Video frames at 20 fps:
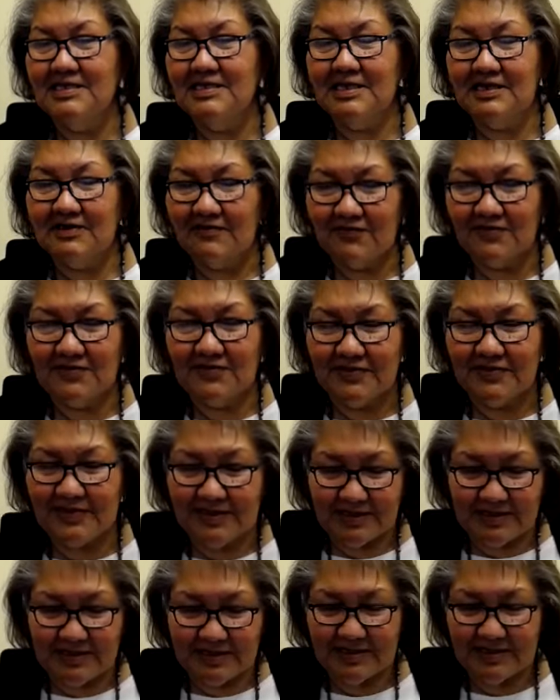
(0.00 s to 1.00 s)
like for
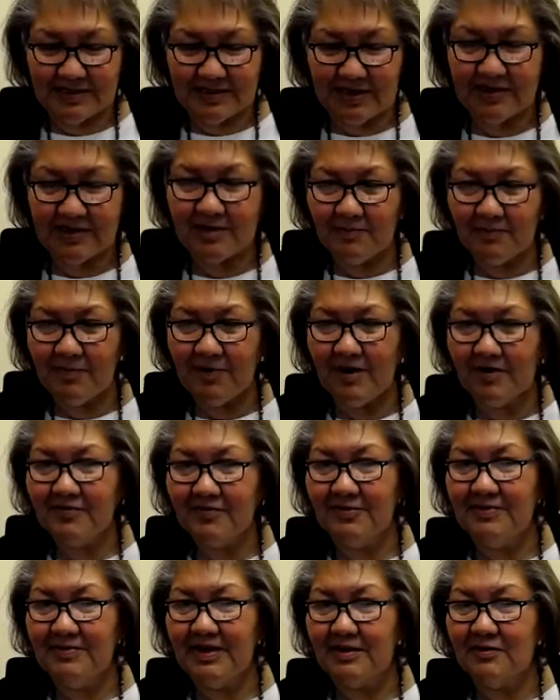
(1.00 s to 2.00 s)
the
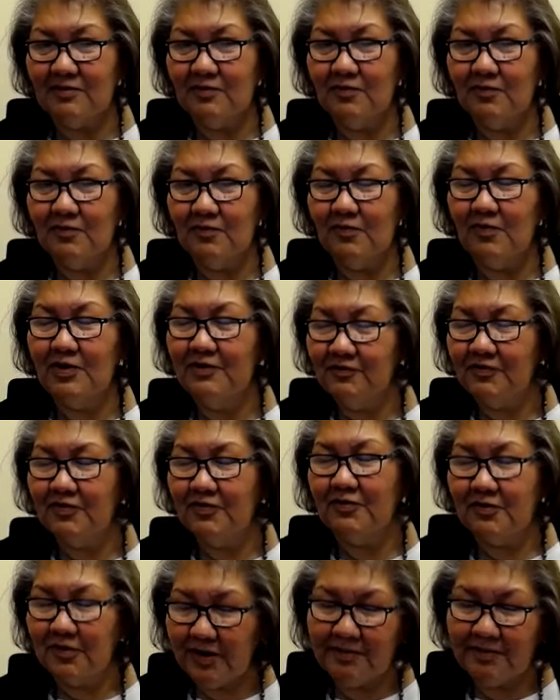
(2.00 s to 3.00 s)
Uncompahgre band, we
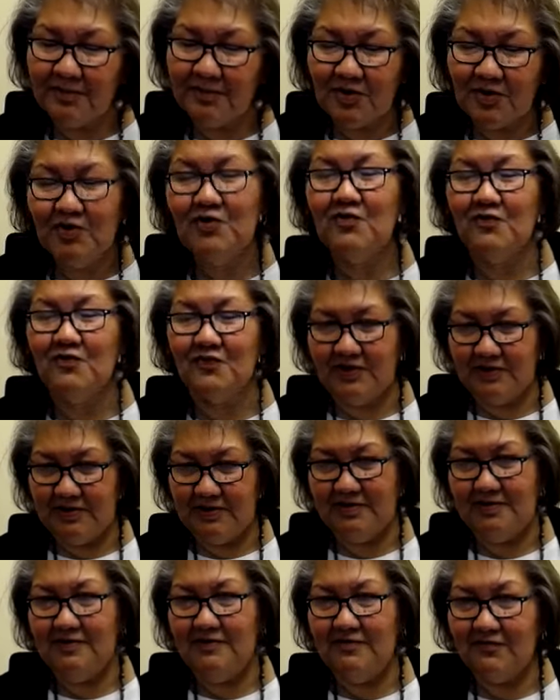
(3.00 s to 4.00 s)
were removed
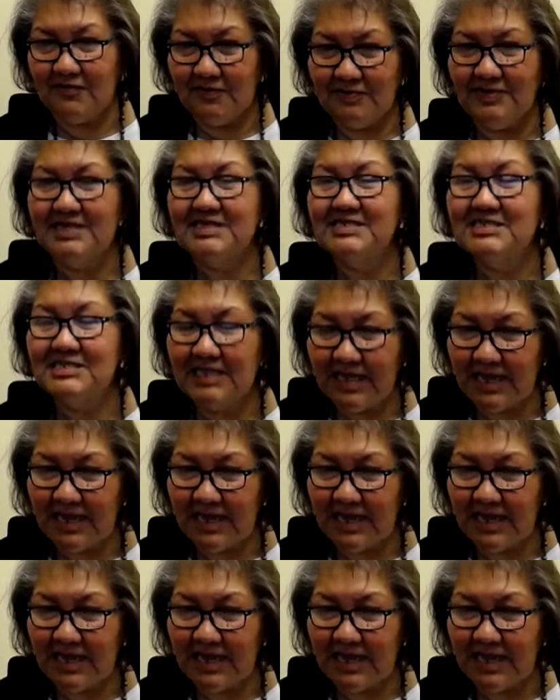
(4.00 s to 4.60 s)
from this